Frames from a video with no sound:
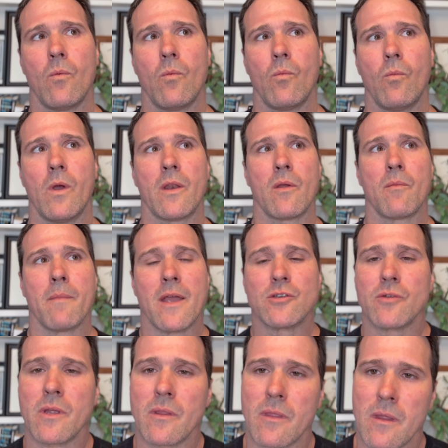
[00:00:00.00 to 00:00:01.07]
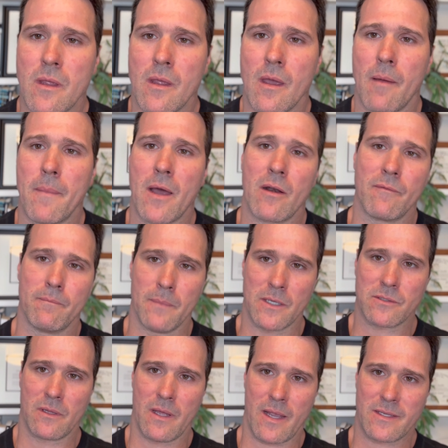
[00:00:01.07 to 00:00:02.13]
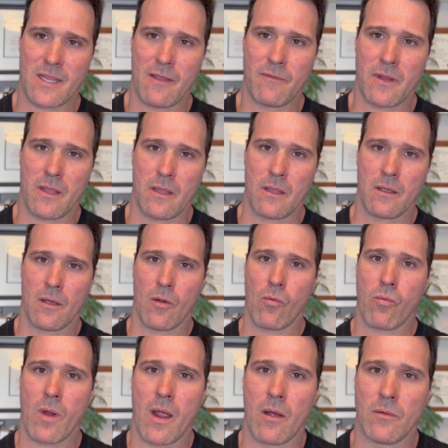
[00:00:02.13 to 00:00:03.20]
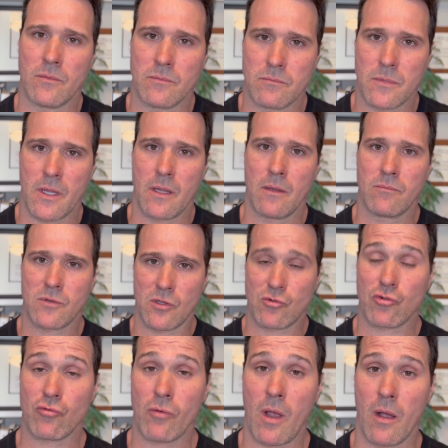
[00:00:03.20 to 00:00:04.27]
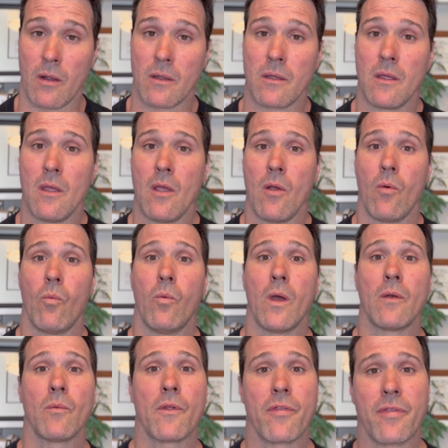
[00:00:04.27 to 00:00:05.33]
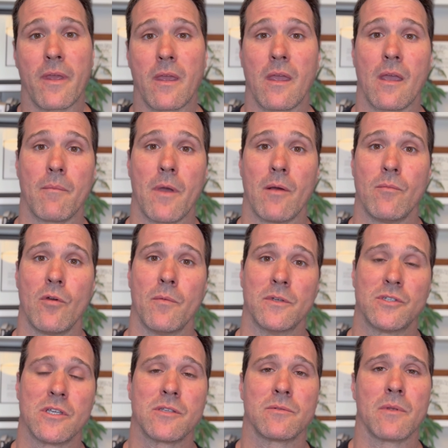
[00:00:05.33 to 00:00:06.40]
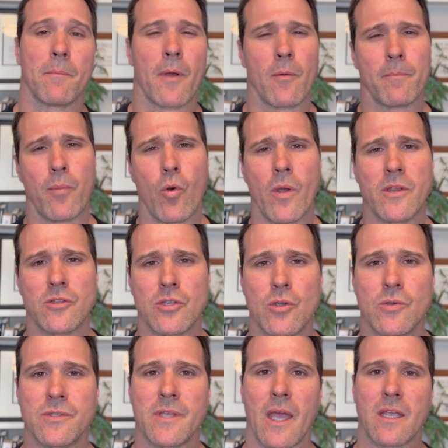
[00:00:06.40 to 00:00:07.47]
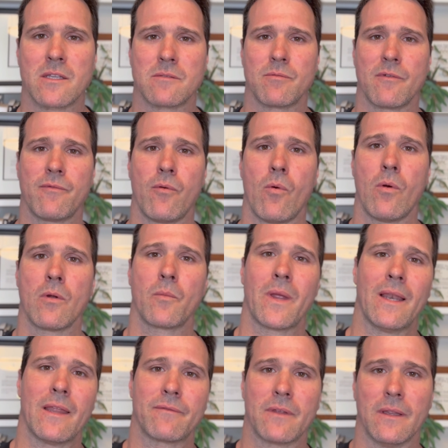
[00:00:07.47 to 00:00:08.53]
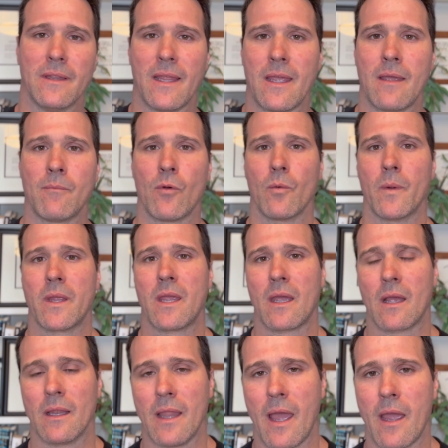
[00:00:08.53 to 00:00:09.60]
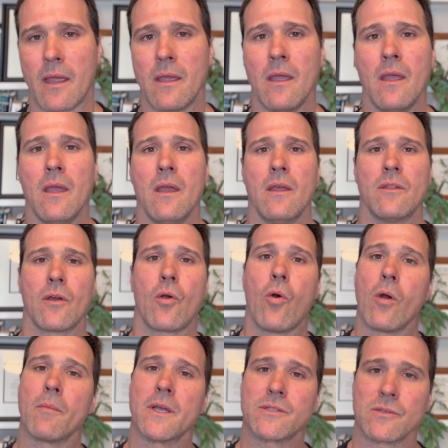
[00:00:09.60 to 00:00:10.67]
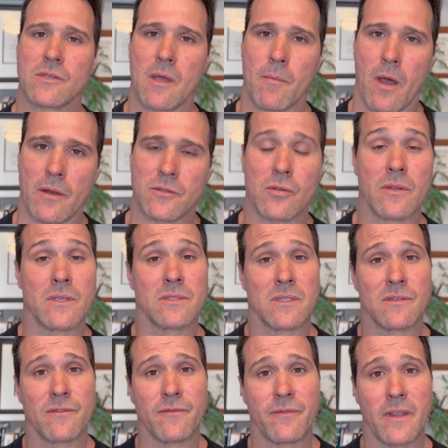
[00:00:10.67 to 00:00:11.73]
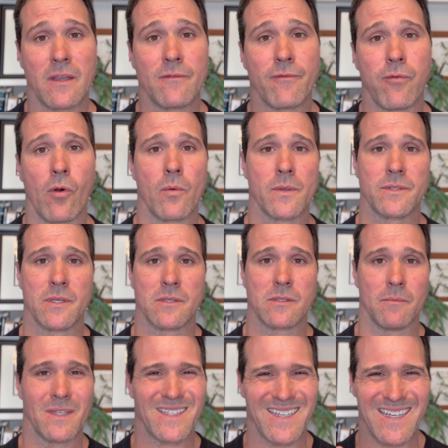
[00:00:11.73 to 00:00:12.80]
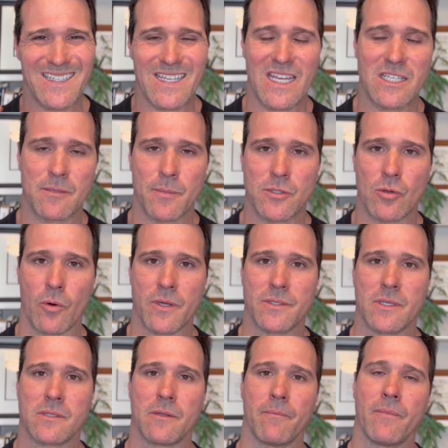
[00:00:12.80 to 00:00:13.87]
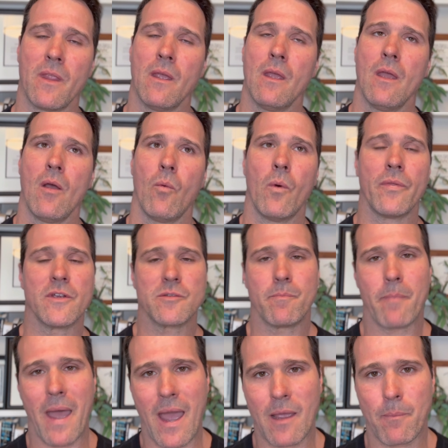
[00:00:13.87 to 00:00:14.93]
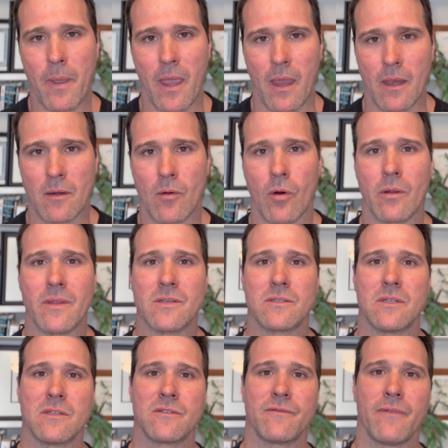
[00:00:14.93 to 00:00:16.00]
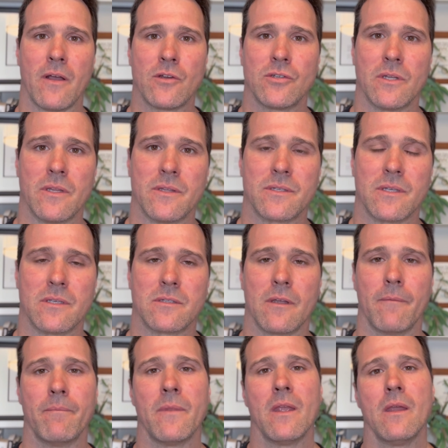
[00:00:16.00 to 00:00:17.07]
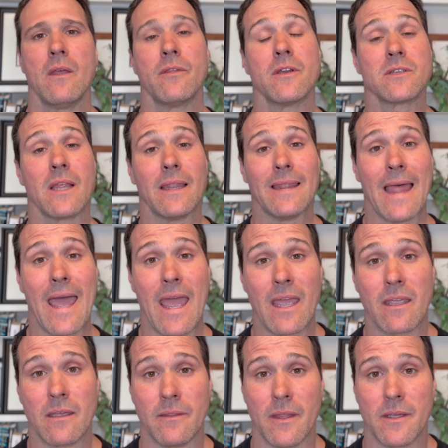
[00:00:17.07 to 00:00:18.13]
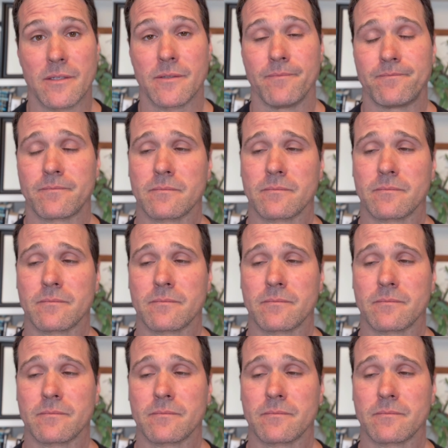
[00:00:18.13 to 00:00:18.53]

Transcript: when they're measuring the amount of muscle activity around the trunk, when we're thinking about movement, just about 0.2 seconds before we lift a limb or we kick a leg, the core muscles come on. So there's this feed forward system. It's an anticipatory system. When there's back pain or there's dysfunction in the system, there's a lag in this.